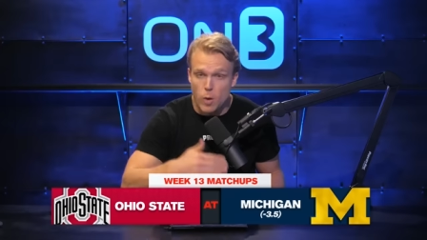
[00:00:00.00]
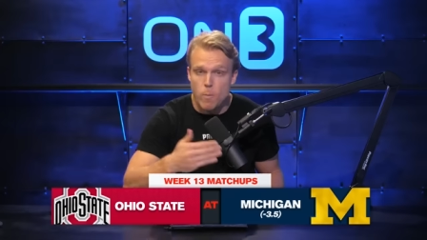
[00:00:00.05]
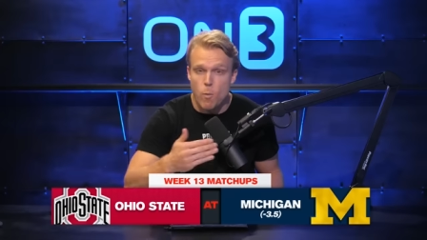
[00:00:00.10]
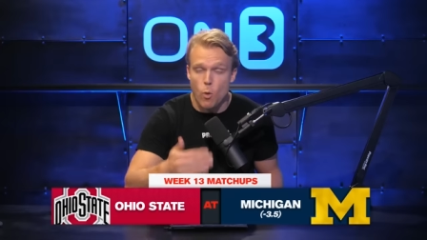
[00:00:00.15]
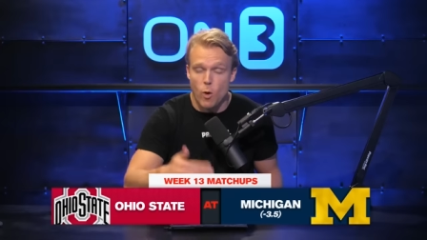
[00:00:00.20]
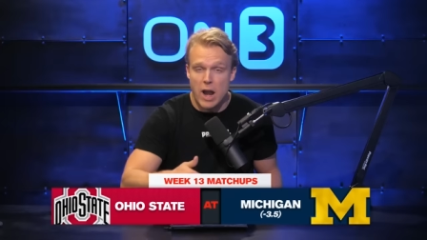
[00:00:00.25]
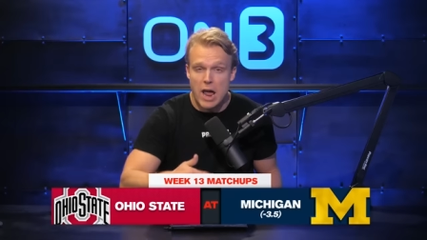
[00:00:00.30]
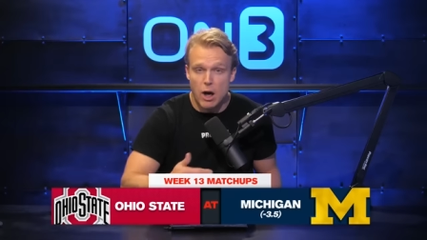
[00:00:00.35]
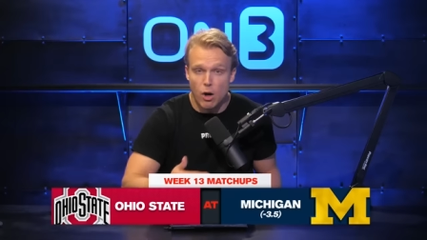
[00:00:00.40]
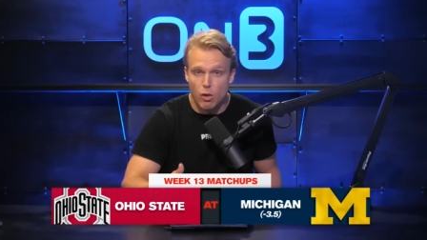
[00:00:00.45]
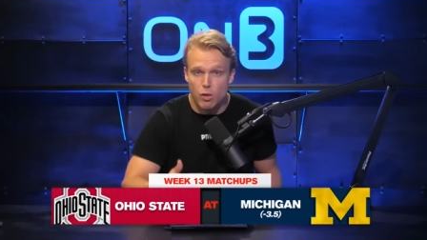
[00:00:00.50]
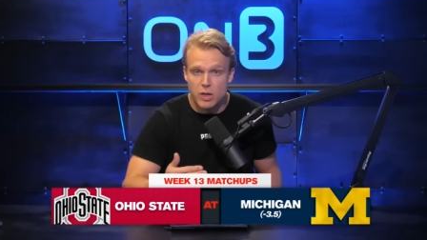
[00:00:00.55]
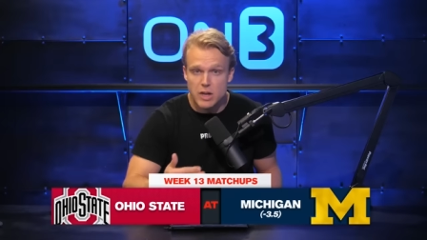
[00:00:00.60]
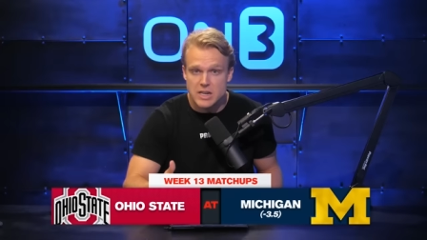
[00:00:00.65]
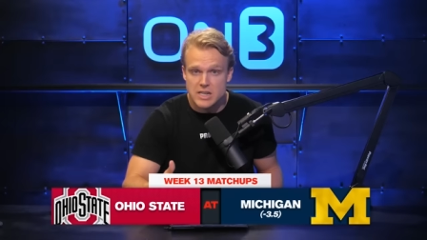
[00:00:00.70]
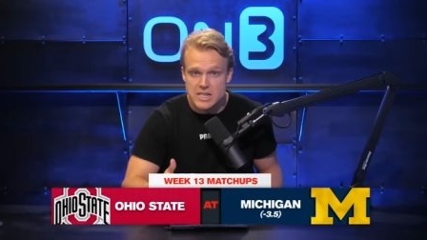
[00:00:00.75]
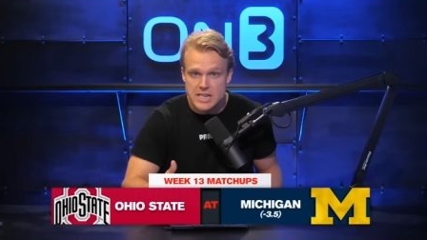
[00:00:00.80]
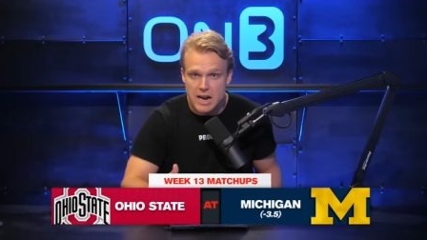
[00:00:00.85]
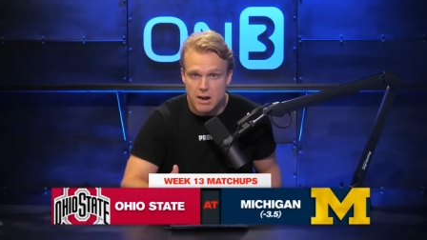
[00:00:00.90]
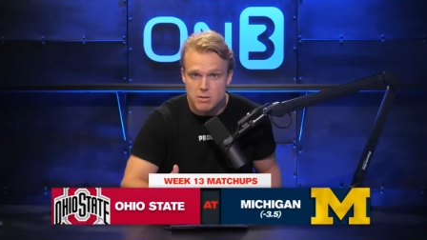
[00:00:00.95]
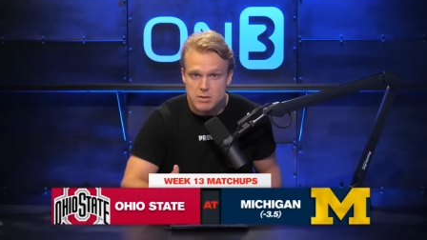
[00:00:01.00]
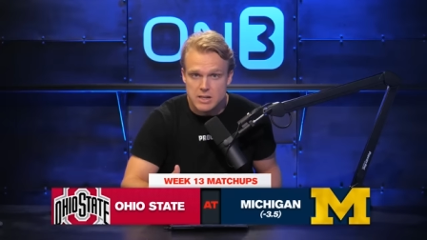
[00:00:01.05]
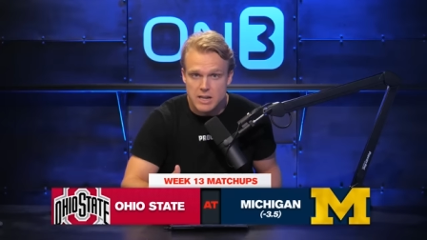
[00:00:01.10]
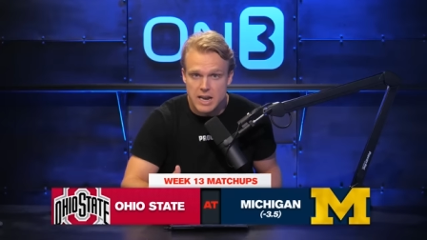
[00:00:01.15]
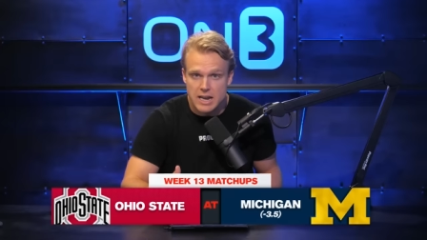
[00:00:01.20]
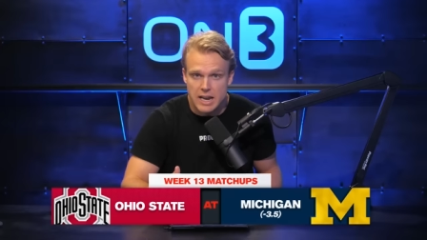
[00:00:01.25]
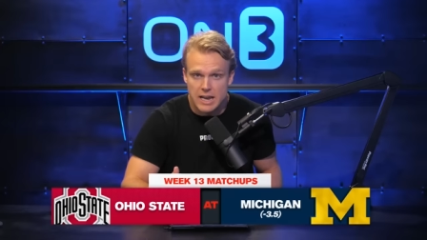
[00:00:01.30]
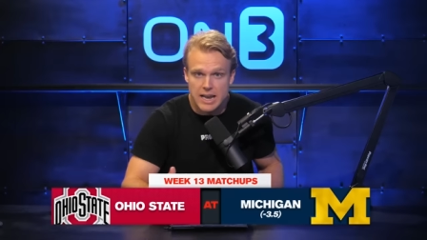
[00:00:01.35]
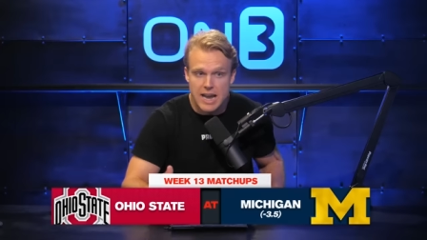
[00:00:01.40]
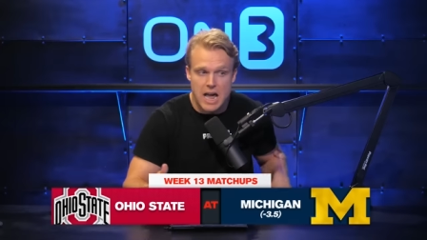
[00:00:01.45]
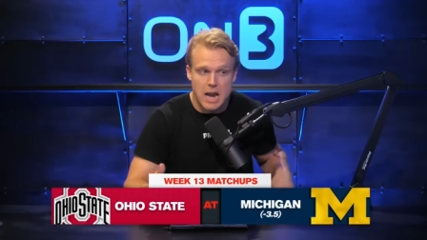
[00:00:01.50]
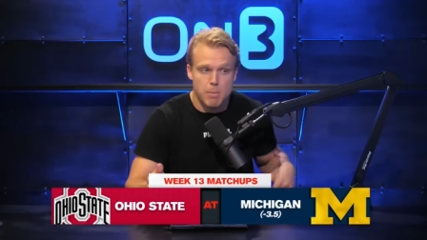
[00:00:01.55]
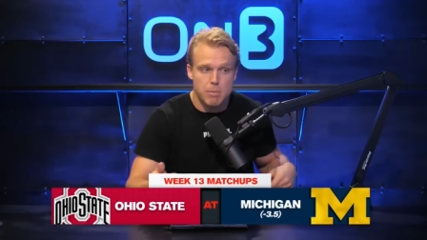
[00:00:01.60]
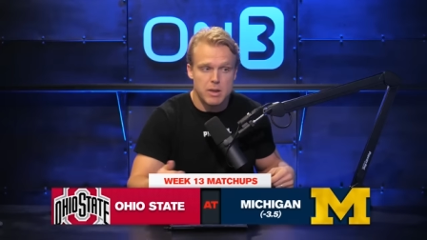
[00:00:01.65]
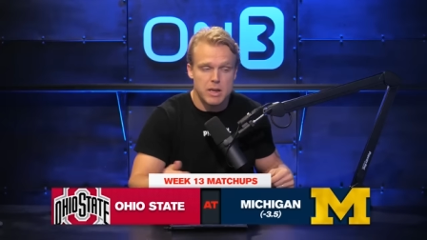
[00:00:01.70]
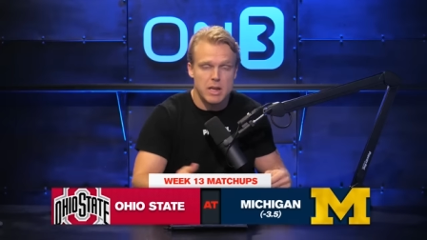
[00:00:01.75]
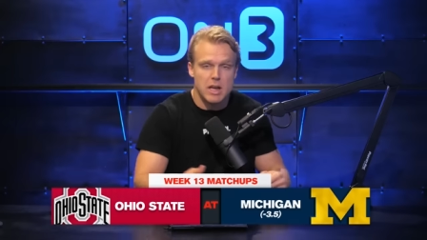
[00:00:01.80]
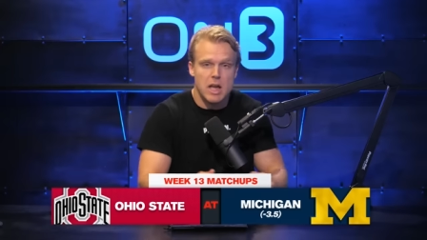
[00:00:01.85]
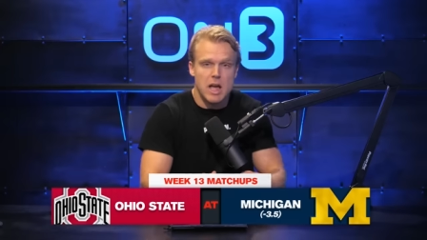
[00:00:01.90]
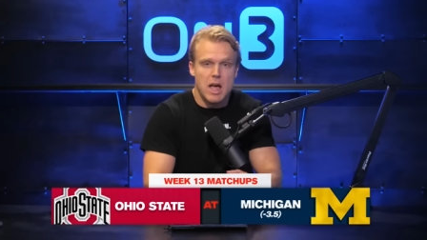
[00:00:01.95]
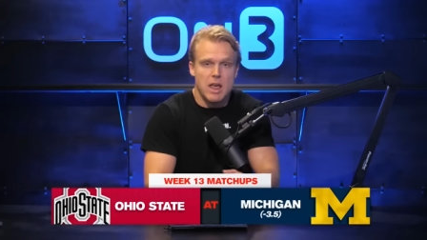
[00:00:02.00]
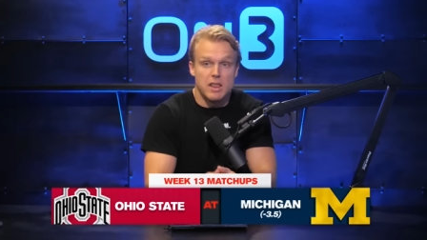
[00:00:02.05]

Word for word: and more healthy, it sounds like, and kind of be